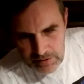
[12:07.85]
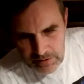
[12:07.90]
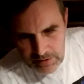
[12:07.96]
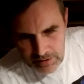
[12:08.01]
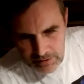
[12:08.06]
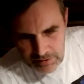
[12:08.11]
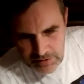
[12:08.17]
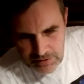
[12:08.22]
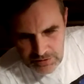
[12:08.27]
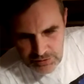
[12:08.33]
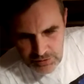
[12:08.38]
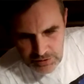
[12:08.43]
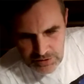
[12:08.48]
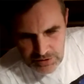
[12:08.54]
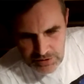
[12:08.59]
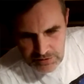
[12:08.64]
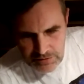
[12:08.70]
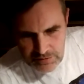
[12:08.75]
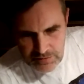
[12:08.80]
And the
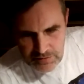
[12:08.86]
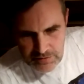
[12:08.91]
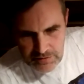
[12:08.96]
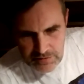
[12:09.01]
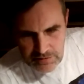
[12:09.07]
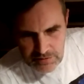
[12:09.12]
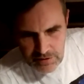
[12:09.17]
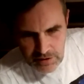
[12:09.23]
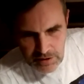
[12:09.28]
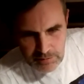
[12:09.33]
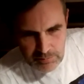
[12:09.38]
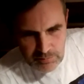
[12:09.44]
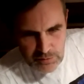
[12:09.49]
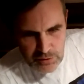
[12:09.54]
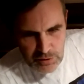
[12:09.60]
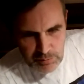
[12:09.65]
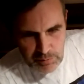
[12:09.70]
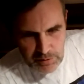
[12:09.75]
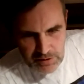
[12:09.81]
instructions
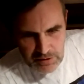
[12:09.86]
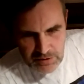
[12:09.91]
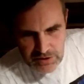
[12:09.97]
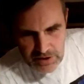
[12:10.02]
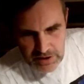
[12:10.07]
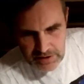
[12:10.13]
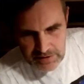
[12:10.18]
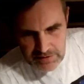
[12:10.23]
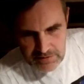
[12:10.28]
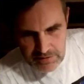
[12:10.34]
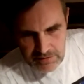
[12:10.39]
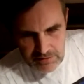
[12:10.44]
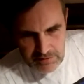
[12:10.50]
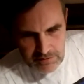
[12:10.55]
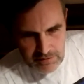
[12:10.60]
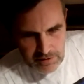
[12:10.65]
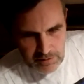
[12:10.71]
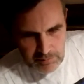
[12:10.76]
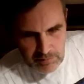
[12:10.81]
should be in the chat
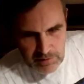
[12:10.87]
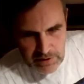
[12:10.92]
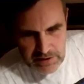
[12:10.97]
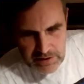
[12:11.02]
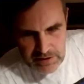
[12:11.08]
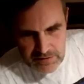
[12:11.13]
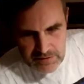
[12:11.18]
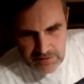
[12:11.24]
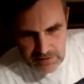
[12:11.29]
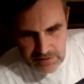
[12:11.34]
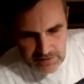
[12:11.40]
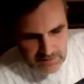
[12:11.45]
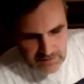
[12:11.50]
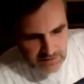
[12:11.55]
linking to this.